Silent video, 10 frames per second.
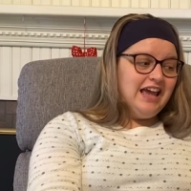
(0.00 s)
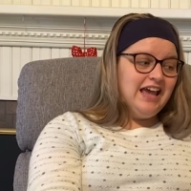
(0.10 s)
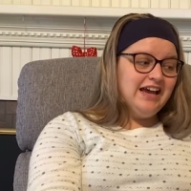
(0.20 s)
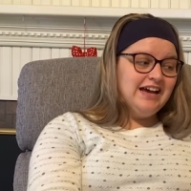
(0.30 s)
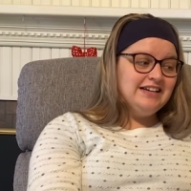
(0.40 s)

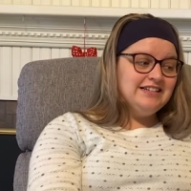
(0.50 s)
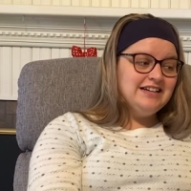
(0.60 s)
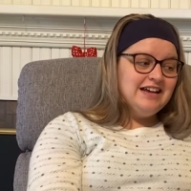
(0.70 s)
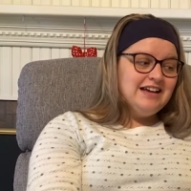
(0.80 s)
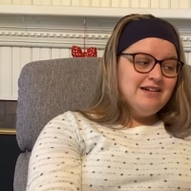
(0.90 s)

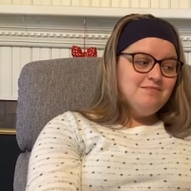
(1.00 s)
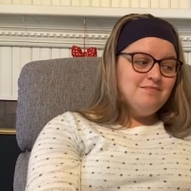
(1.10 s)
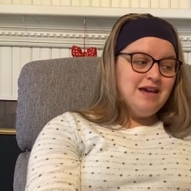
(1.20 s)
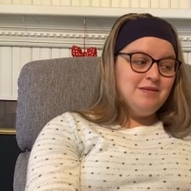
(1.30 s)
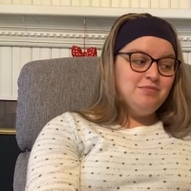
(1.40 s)
and
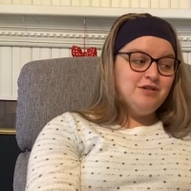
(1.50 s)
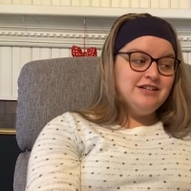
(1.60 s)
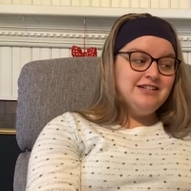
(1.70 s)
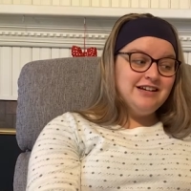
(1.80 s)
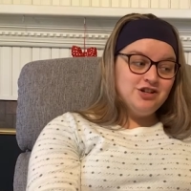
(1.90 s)
make
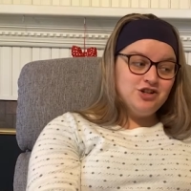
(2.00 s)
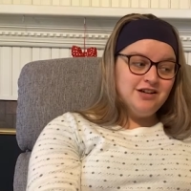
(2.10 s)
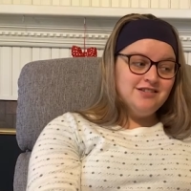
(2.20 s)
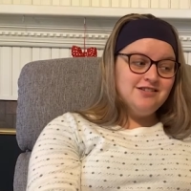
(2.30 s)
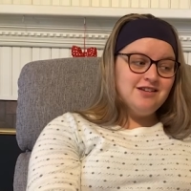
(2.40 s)

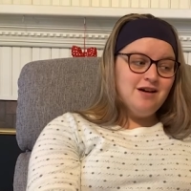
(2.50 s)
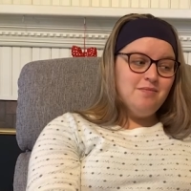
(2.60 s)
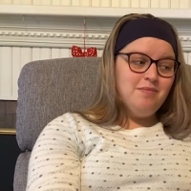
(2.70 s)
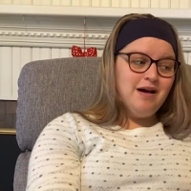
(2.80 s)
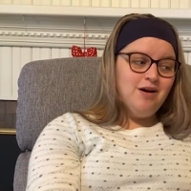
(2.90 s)
predictions
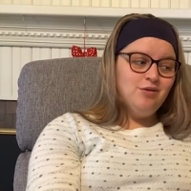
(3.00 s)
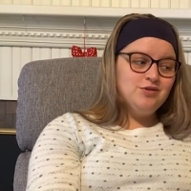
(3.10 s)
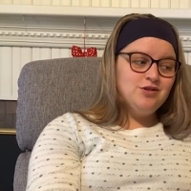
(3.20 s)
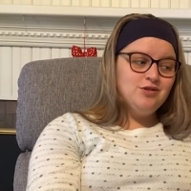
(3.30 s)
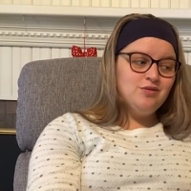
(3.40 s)

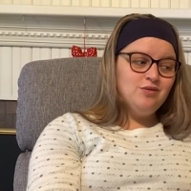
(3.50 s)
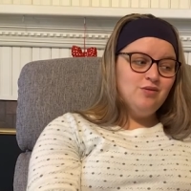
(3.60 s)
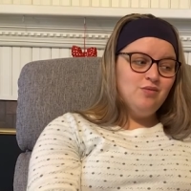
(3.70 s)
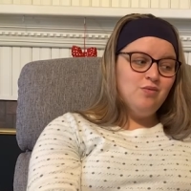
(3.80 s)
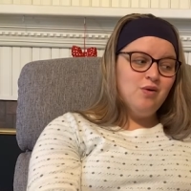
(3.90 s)
about
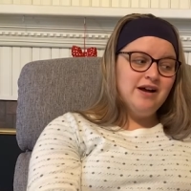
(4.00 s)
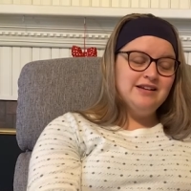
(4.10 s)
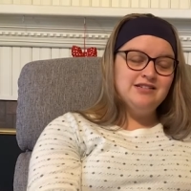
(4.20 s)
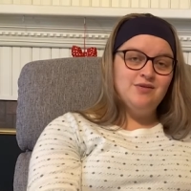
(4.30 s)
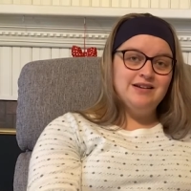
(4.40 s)

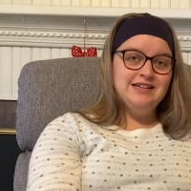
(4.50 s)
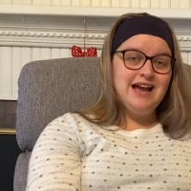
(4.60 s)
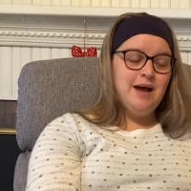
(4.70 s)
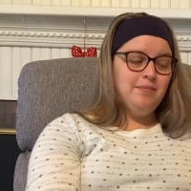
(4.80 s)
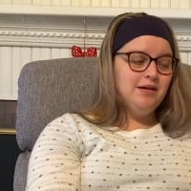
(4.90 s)
what is going to
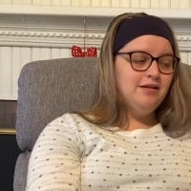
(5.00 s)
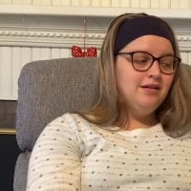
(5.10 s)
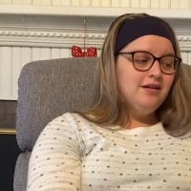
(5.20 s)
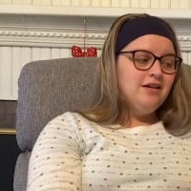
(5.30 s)
happen.